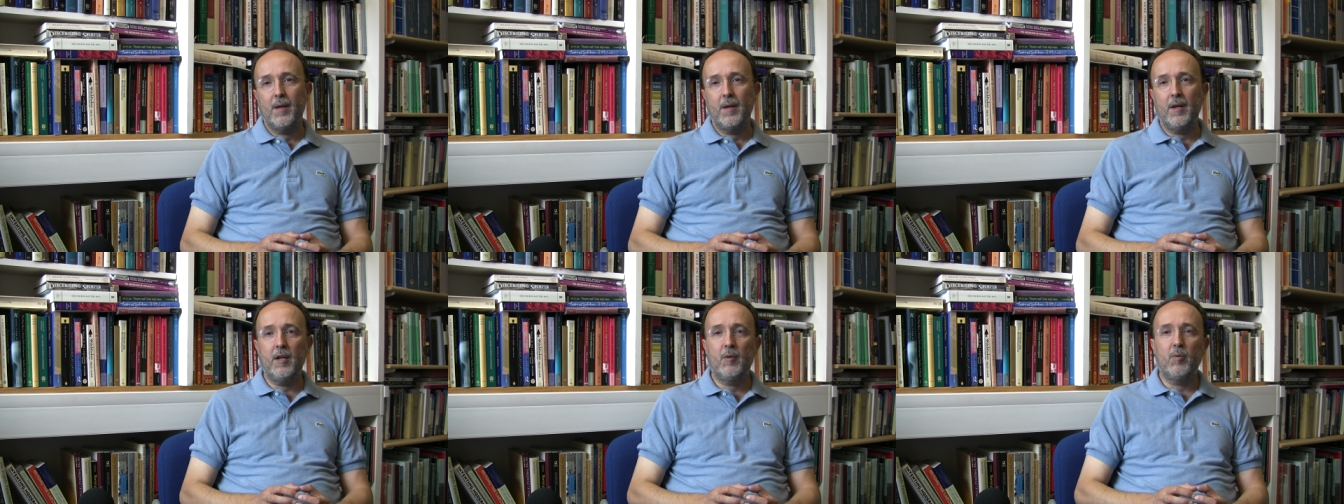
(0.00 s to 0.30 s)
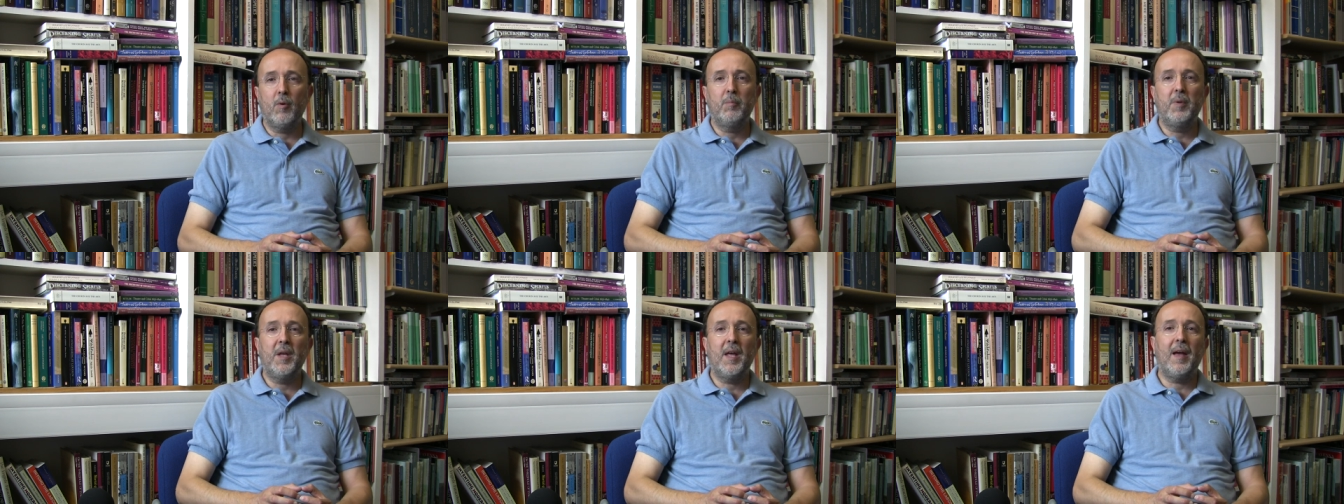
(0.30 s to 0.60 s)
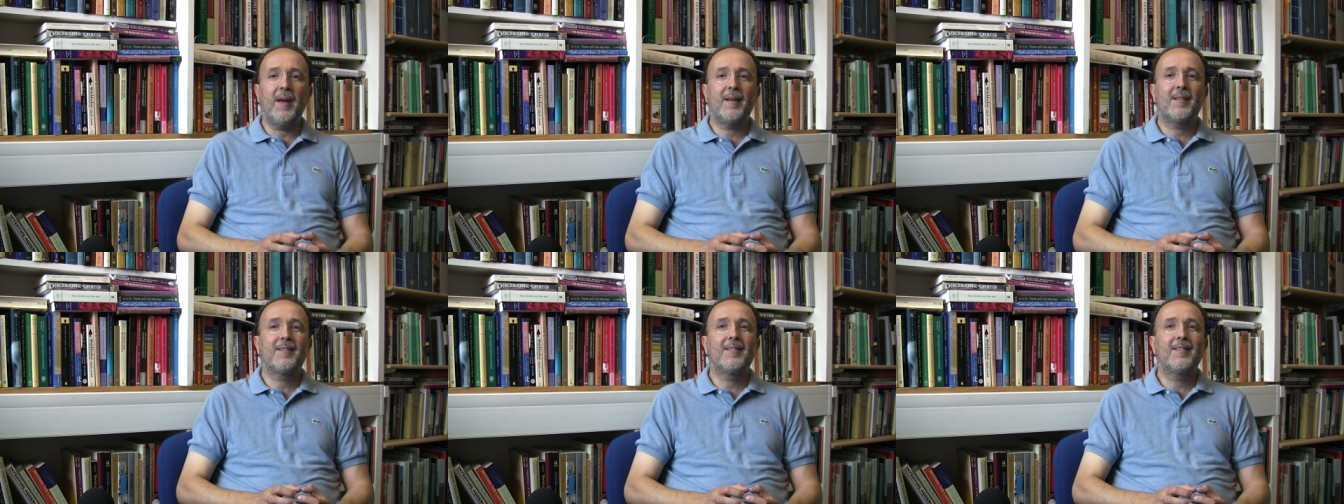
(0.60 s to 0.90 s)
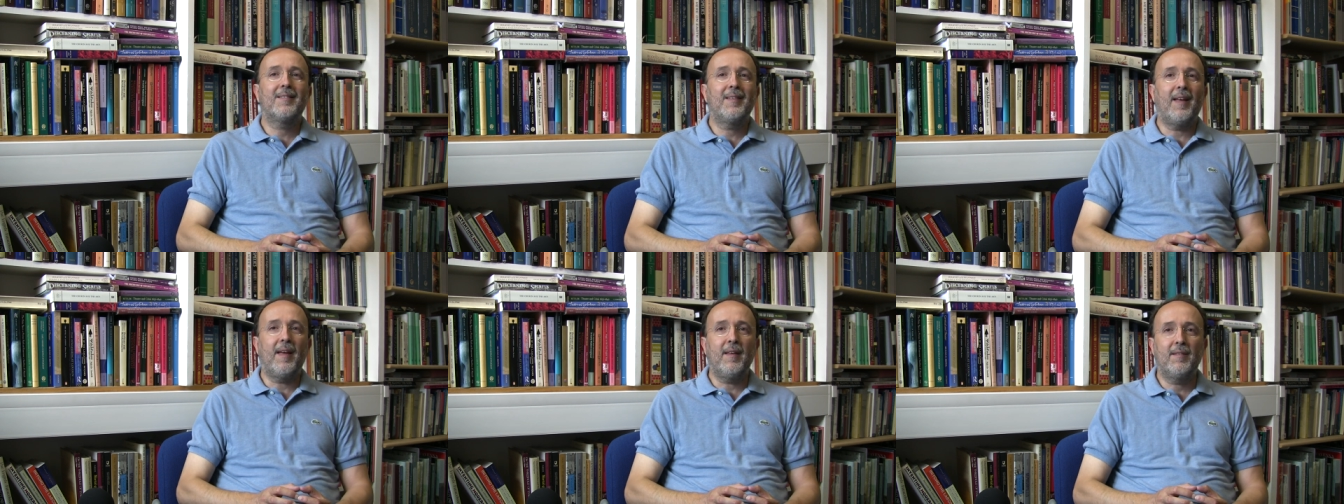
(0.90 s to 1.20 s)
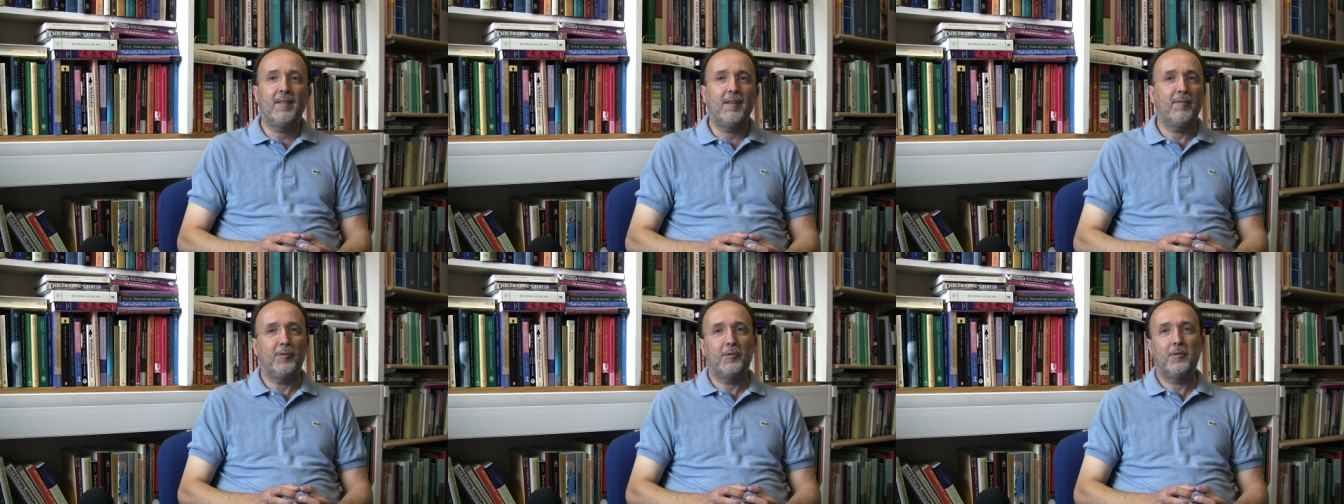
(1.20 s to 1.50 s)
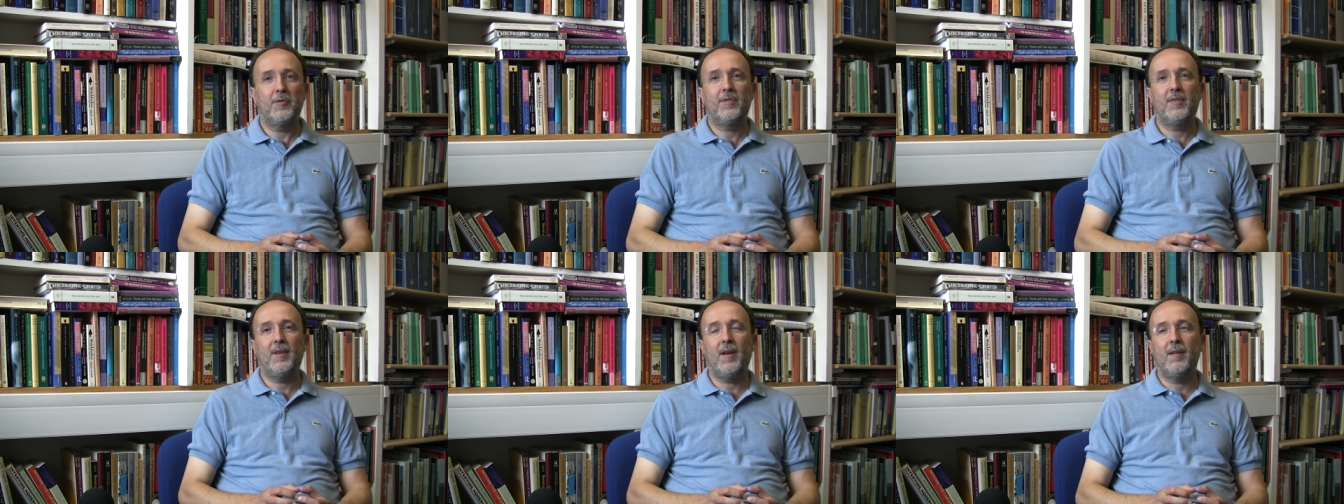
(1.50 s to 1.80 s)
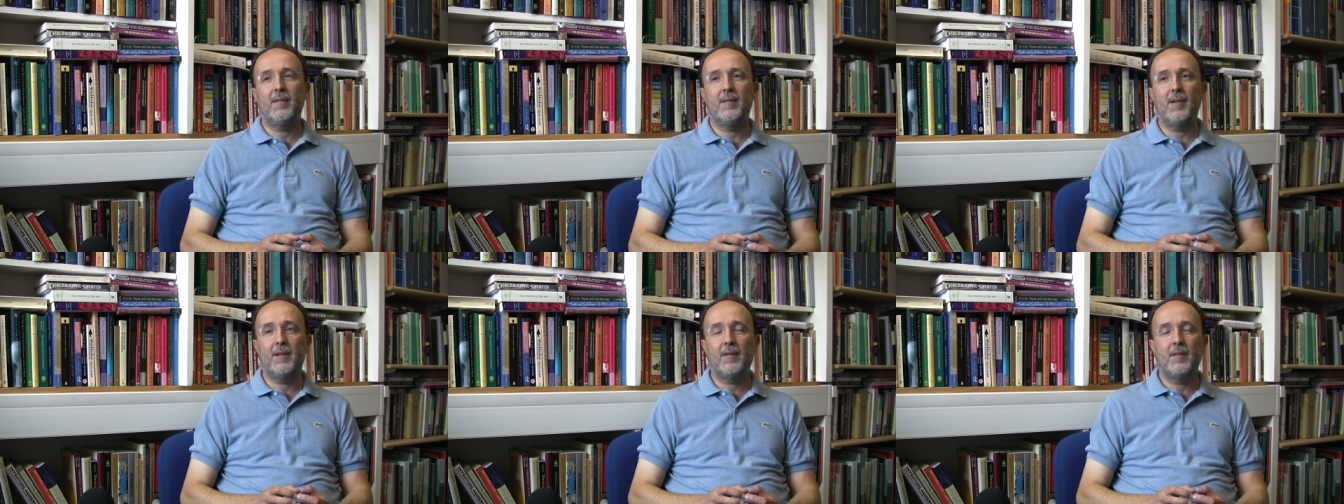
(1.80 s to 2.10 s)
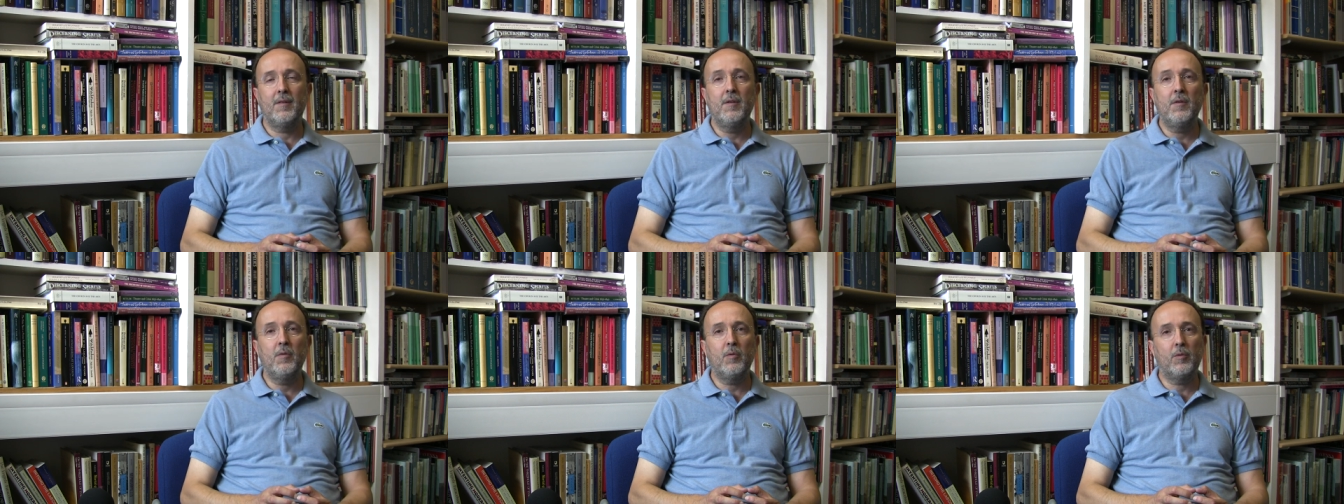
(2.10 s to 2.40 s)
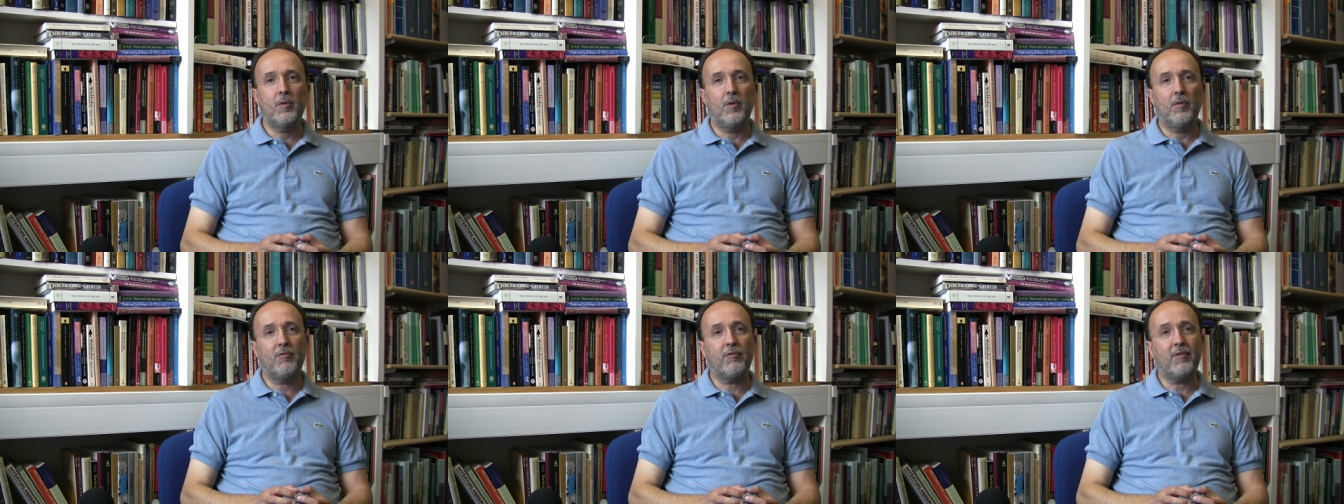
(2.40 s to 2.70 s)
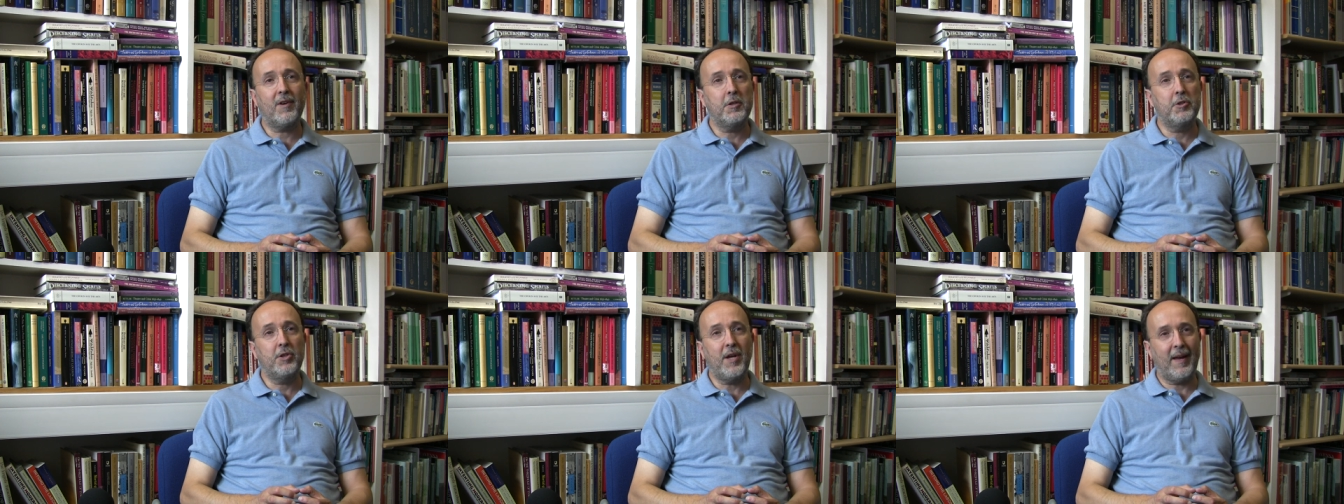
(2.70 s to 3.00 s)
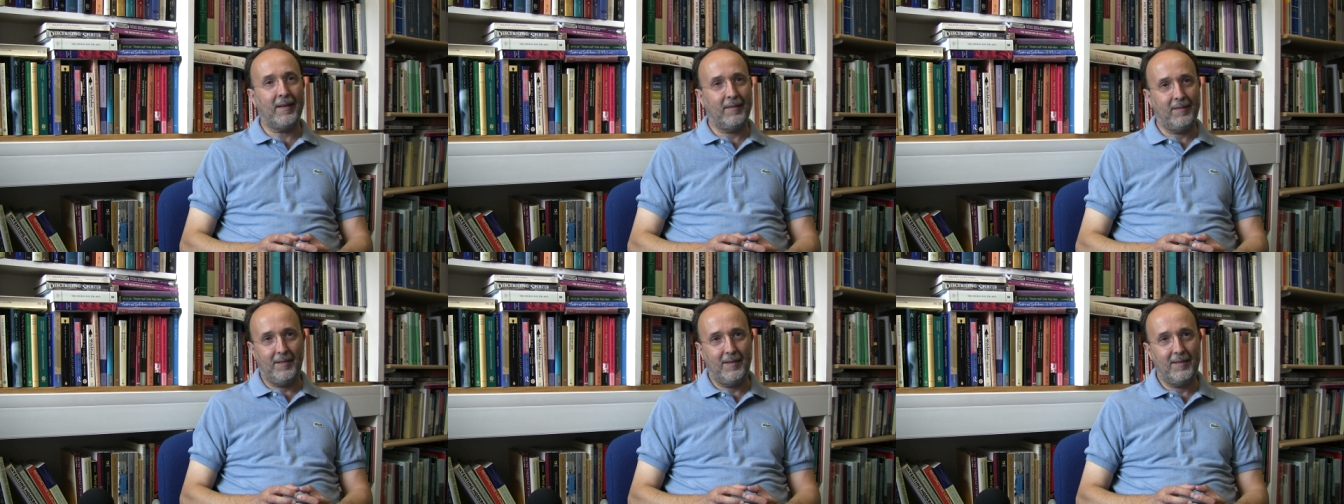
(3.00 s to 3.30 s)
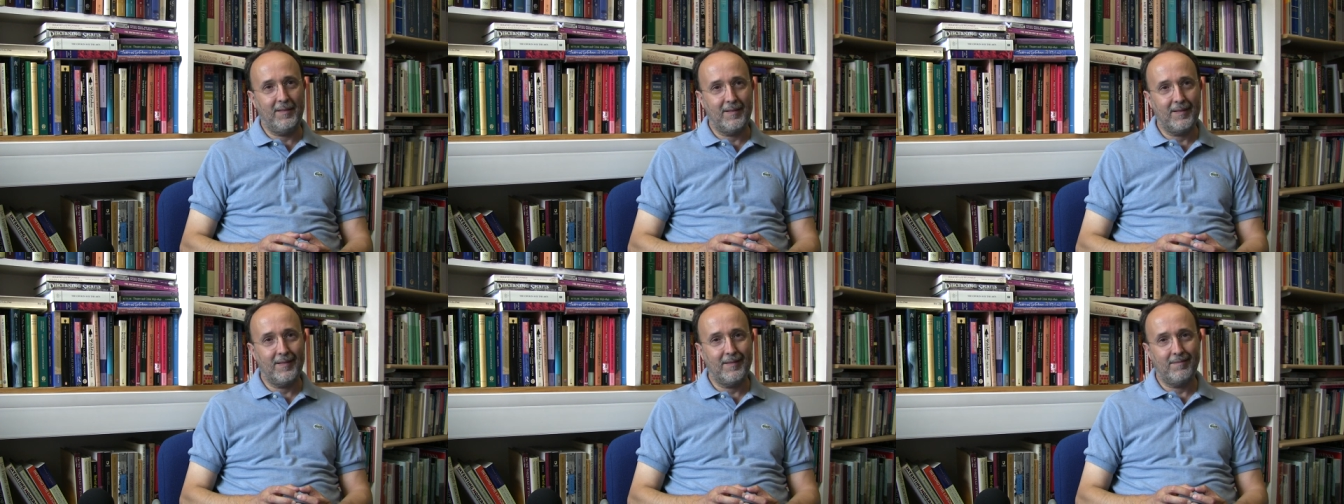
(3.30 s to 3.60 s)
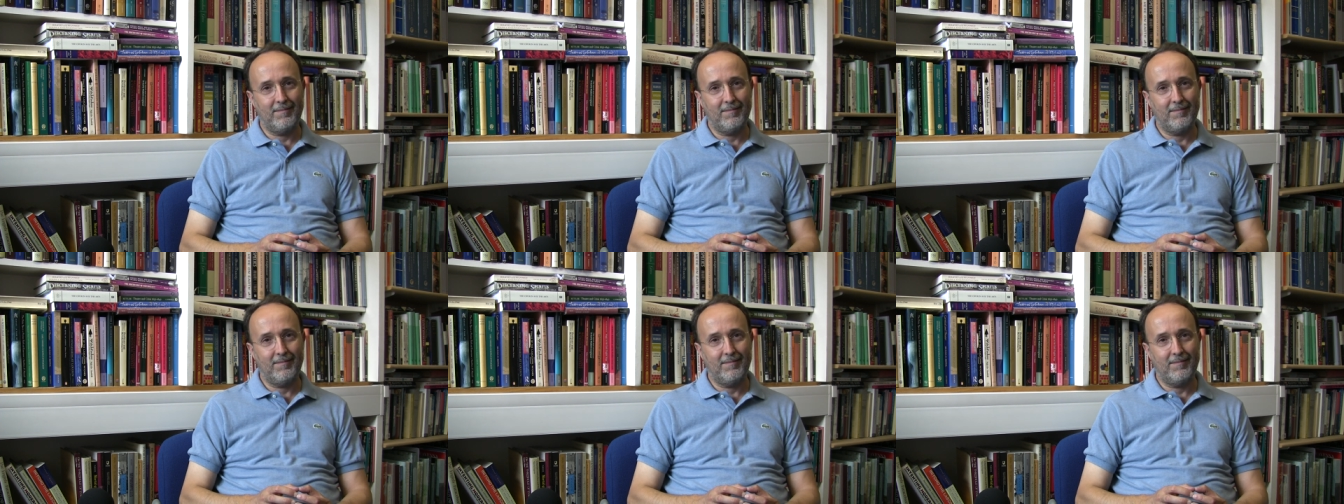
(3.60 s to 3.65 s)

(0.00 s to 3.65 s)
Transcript: it would be excessive to say that Newton rejected